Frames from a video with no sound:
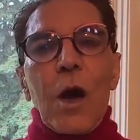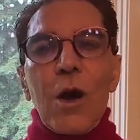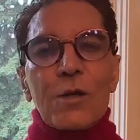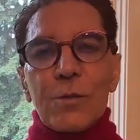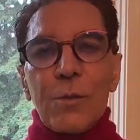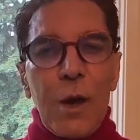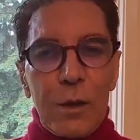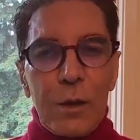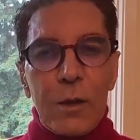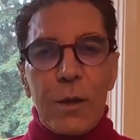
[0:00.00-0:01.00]
ask
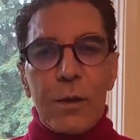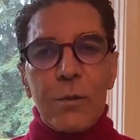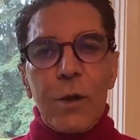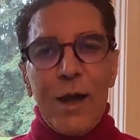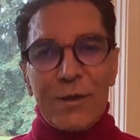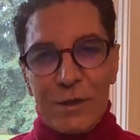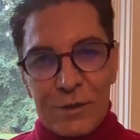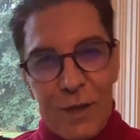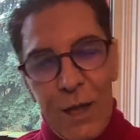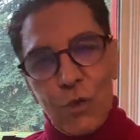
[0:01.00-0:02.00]
my
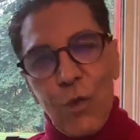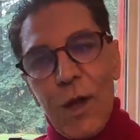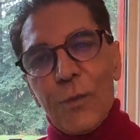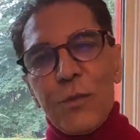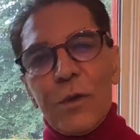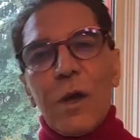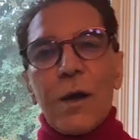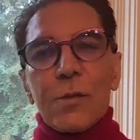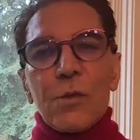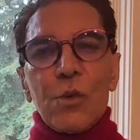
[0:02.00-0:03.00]
assistant to help me.
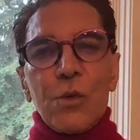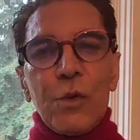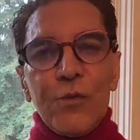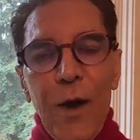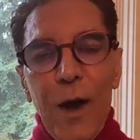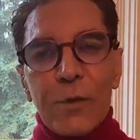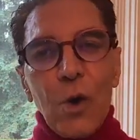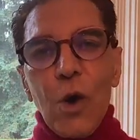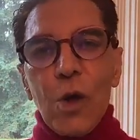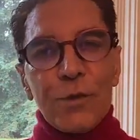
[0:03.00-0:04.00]
We
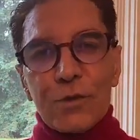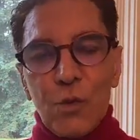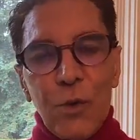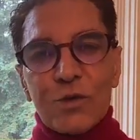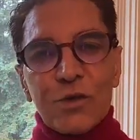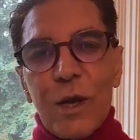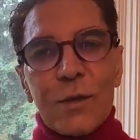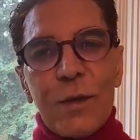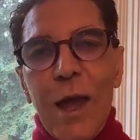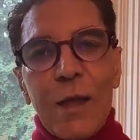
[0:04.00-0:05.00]
find all these
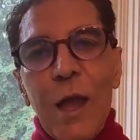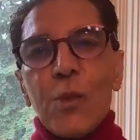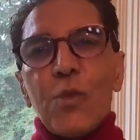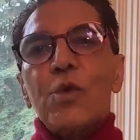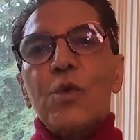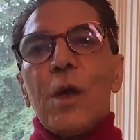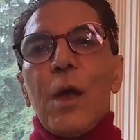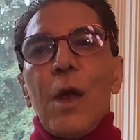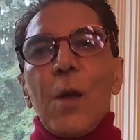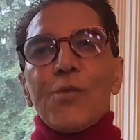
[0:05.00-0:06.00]
questions, and I would
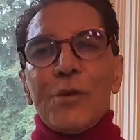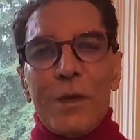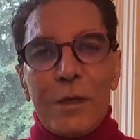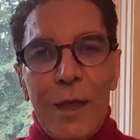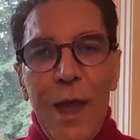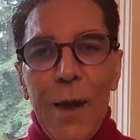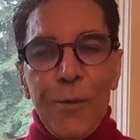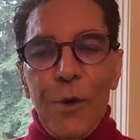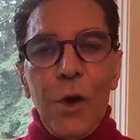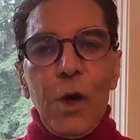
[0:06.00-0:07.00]
bring it
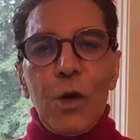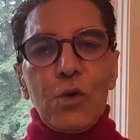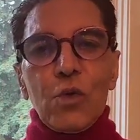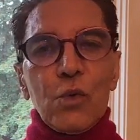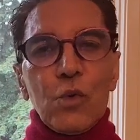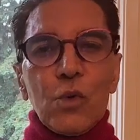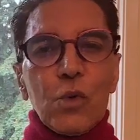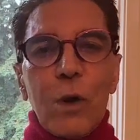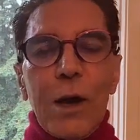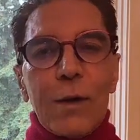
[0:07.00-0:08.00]
up
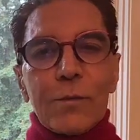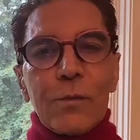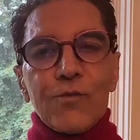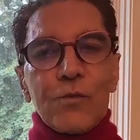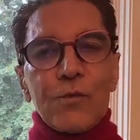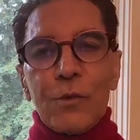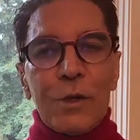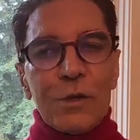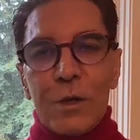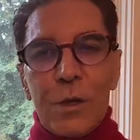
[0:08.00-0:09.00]
to
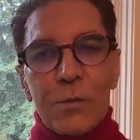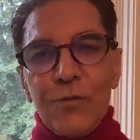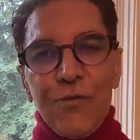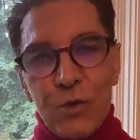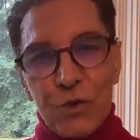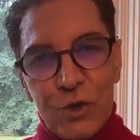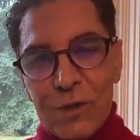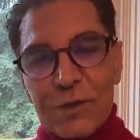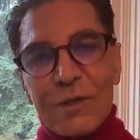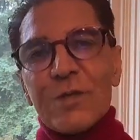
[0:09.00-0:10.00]
in
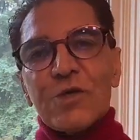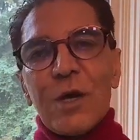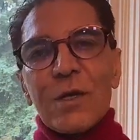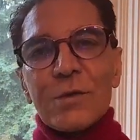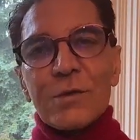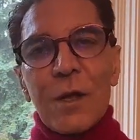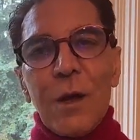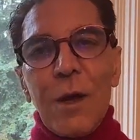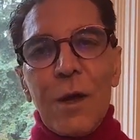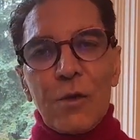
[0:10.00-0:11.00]
future sessions
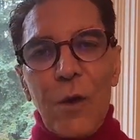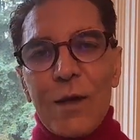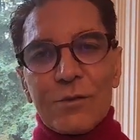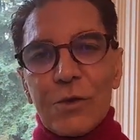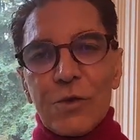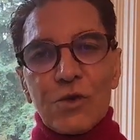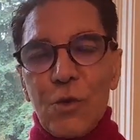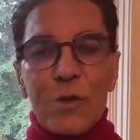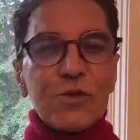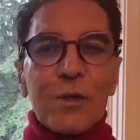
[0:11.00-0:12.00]
to answer this
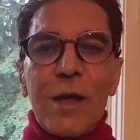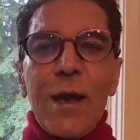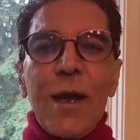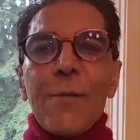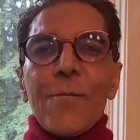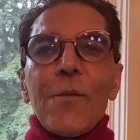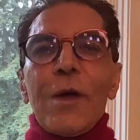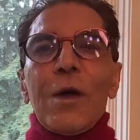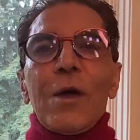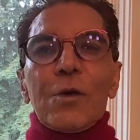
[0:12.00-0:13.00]
question. I am
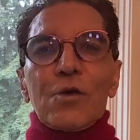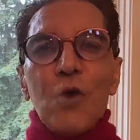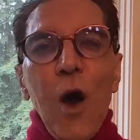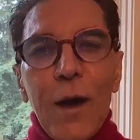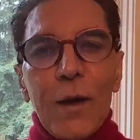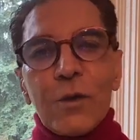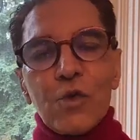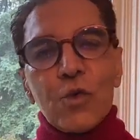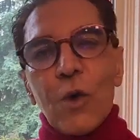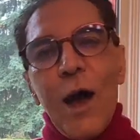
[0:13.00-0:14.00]

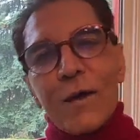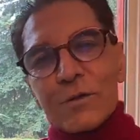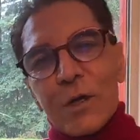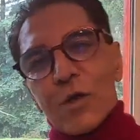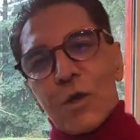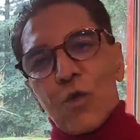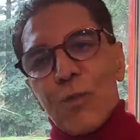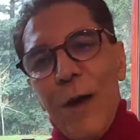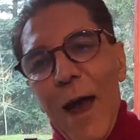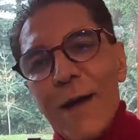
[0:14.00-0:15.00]
trying to answer the
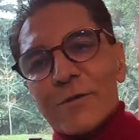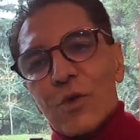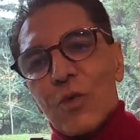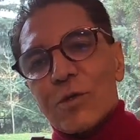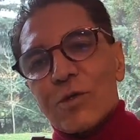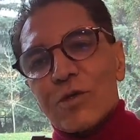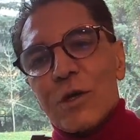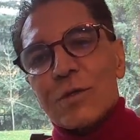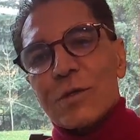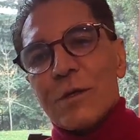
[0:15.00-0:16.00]
past
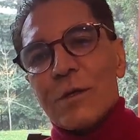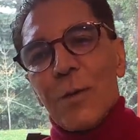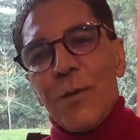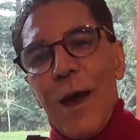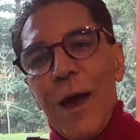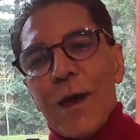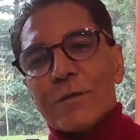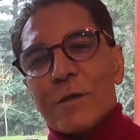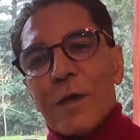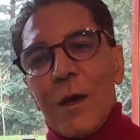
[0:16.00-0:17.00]
questions in the
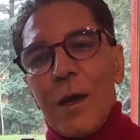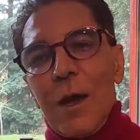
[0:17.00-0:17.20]
past,